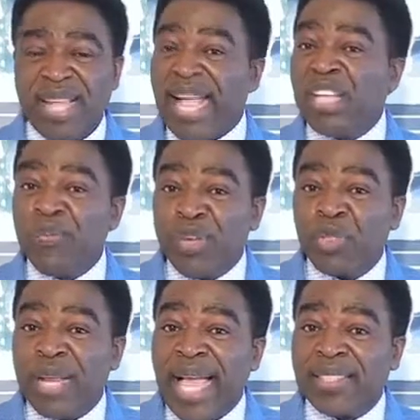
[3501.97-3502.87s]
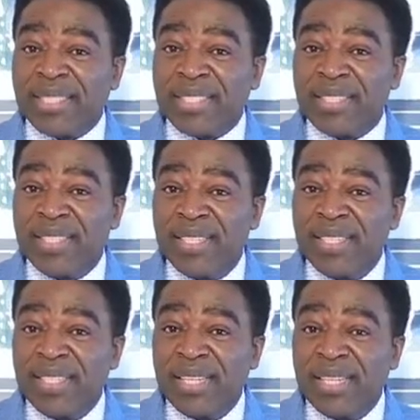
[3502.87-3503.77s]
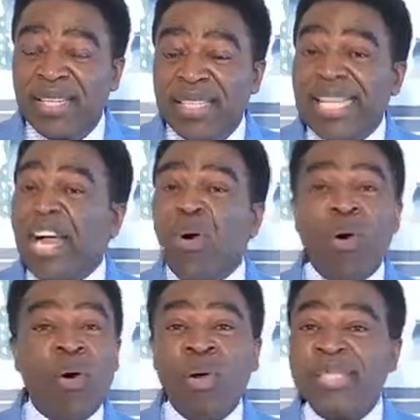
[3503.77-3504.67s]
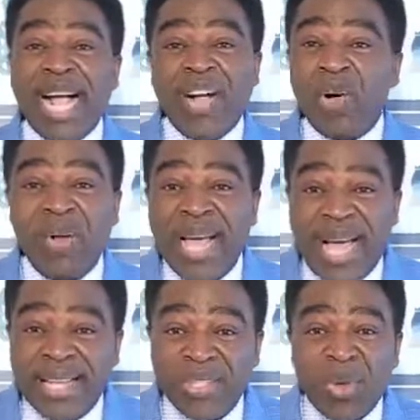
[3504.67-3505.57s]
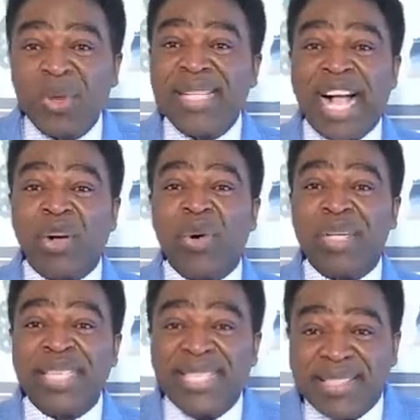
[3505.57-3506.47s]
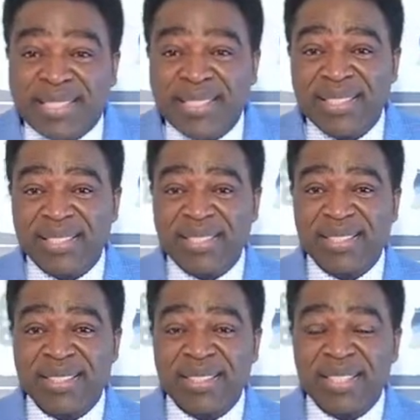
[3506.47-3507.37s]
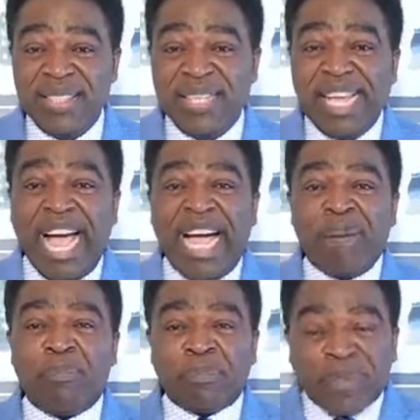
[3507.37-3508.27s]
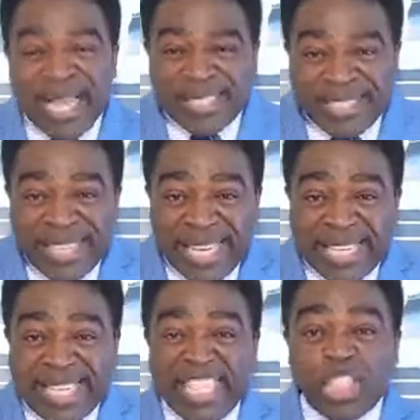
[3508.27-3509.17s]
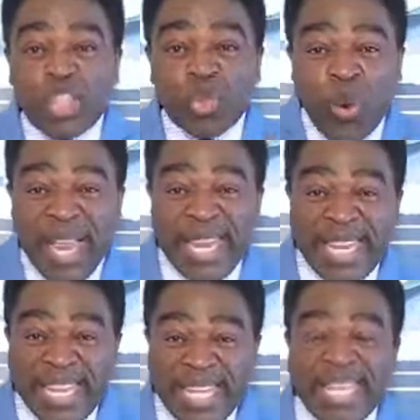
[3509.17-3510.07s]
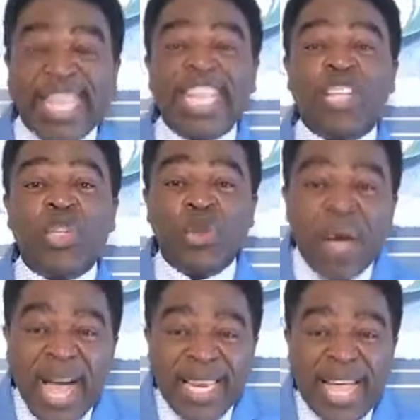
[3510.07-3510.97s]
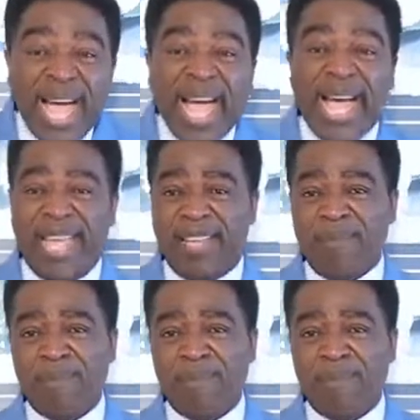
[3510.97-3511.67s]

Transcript: Can you visualize it? That all that God has, all that God is, are presently dwelling in you and I